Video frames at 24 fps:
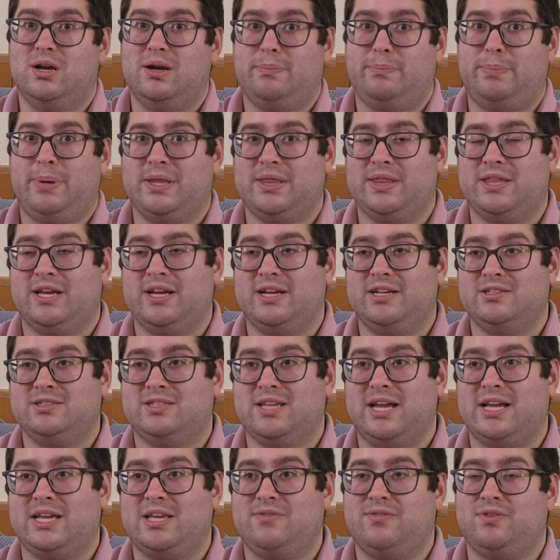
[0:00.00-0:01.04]
But there's
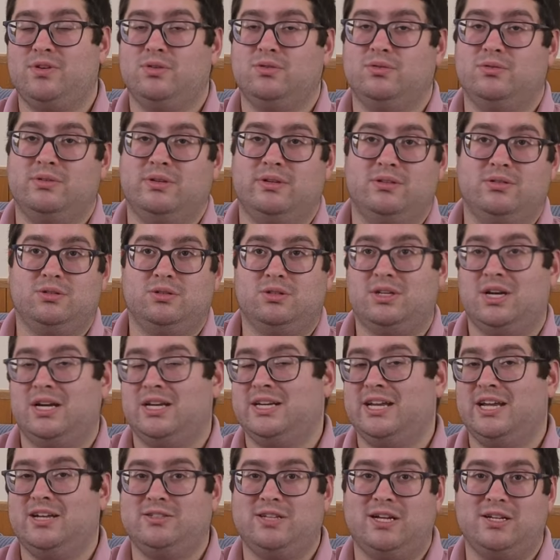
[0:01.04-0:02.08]
like if you you gotta
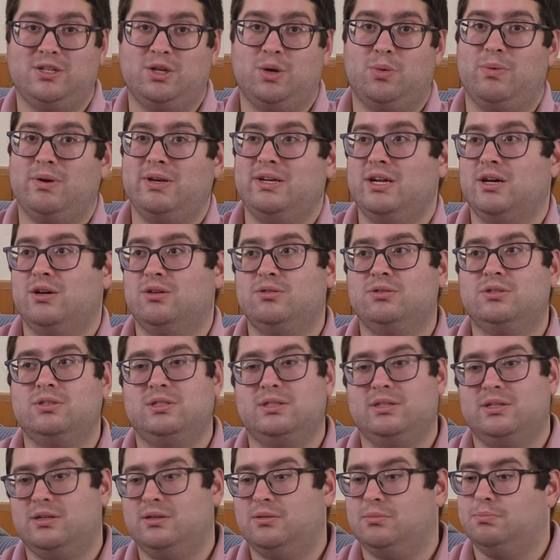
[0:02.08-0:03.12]
nail down your windows,
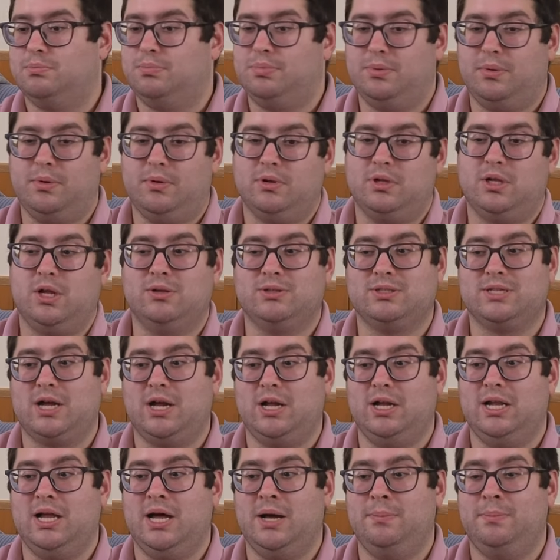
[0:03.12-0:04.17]
close it
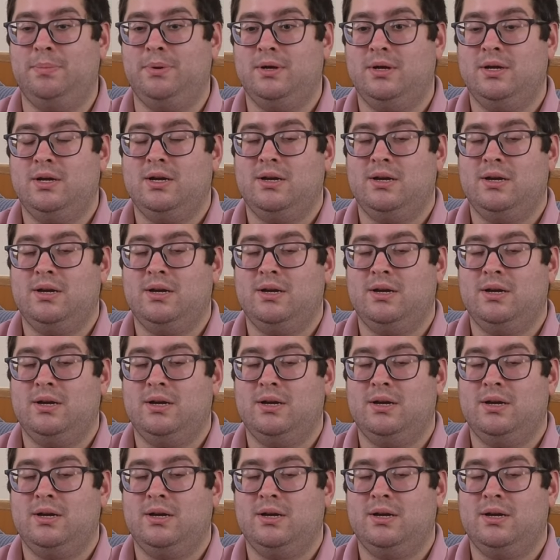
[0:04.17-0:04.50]
all up.